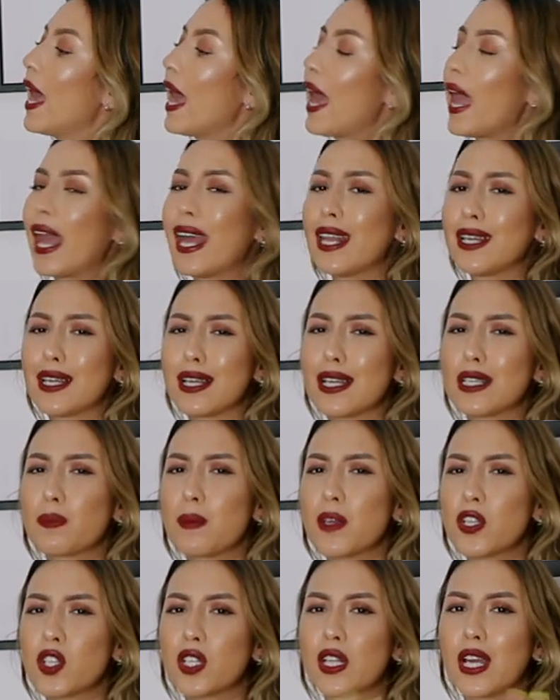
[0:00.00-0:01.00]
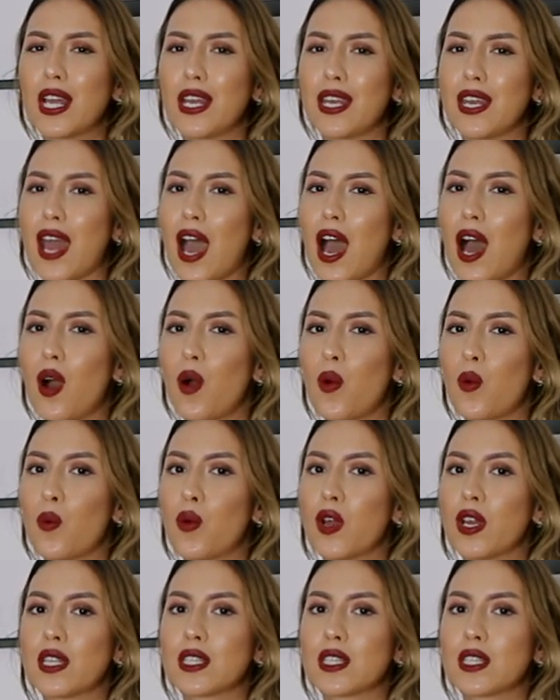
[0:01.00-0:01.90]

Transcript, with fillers: and especially now when